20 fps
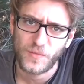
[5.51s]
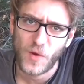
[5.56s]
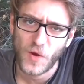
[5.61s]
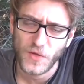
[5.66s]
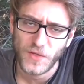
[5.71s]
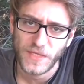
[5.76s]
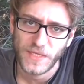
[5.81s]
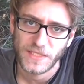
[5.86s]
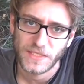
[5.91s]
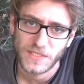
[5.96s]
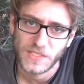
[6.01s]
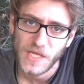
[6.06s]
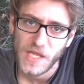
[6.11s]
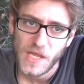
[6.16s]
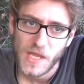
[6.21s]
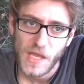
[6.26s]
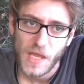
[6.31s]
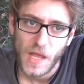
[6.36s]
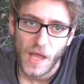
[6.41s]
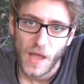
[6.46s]
markets,
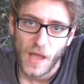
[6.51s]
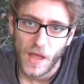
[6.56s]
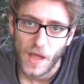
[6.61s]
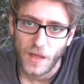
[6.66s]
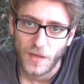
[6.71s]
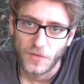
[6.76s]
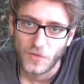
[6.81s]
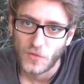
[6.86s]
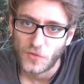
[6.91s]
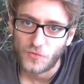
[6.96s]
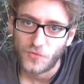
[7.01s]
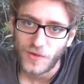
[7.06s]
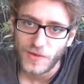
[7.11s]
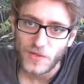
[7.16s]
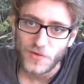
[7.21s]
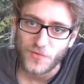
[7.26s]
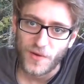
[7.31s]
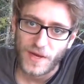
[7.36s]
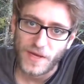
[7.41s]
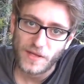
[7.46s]
you're
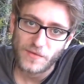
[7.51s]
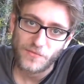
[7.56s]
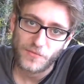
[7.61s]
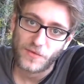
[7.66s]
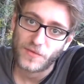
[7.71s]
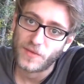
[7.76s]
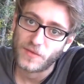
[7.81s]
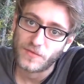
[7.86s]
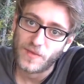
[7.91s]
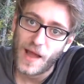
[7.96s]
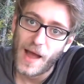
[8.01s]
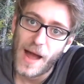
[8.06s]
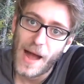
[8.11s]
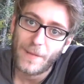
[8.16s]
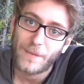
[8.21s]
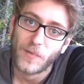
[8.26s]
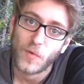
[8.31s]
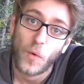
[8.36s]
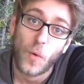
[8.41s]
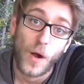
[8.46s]
really grading for the
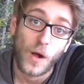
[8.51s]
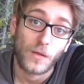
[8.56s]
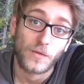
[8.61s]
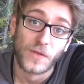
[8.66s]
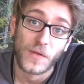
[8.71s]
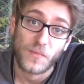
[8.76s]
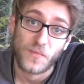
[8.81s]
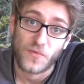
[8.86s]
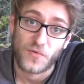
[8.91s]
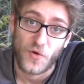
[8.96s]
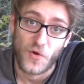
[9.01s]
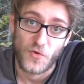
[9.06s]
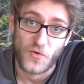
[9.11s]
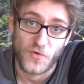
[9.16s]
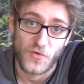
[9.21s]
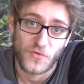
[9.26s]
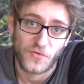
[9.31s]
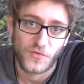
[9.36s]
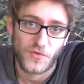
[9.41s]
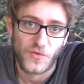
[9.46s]
top quality
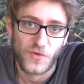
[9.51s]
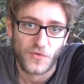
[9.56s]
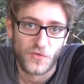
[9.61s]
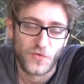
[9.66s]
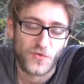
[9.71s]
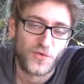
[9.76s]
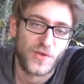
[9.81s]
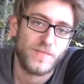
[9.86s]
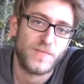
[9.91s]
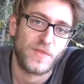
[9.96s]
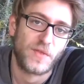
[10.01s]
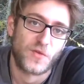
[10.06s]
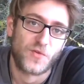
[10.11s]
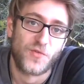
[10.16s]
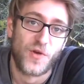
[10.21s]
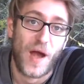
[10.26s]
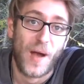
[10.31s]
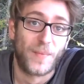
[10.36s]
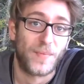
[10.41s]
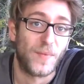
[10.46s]
produce, the cream of the
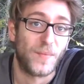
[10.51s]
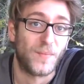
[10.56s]
crop,